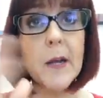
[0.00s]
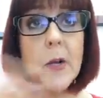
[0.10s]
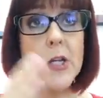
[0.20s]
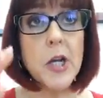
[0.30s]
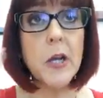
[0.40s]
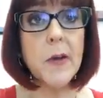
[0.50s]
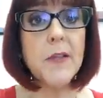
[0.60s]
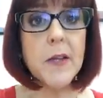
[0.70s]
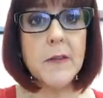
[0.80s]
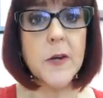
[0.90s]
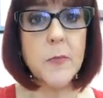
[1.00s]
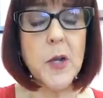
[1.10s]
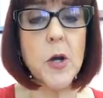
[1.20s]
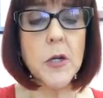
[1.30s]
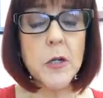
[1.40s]
I'm not talking about things that are
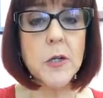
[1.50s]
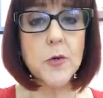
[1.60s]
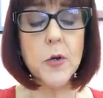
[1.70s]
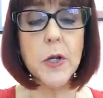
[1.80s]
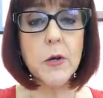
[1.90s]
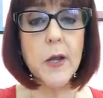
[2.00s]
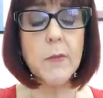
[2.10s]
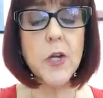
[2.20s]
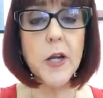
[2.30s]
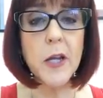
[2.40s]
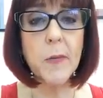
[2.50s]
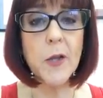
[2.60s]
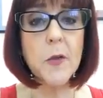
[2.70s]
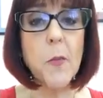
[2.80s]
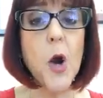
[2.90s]
beyond our control here, okay? I'm talking
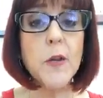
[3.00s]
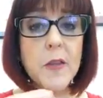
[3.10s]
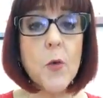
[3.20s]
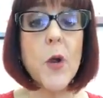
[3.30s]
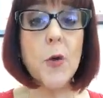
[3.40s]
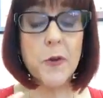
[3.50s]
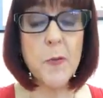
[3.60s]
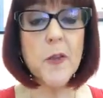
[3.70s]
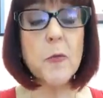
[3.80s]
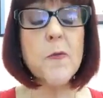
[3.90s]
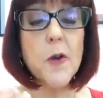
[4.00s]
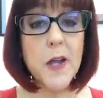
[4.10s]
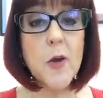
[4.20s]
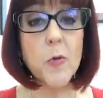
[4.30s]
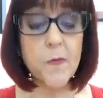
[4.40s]
about the parts that we are responsible for,
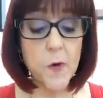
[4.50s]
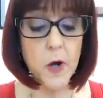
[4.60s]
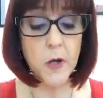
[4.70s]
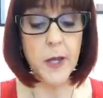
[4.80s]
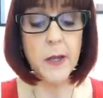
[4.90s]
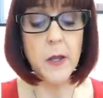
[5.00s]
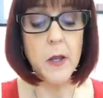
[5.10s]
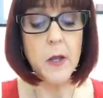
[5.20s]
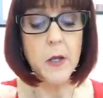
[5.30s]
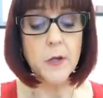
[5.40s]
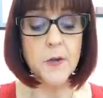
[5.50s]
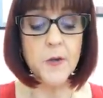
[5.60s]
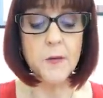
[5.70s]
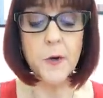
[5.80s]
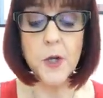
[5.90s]
accountable for, okay? You
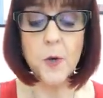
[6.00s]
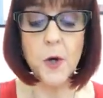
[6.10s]
deserve what you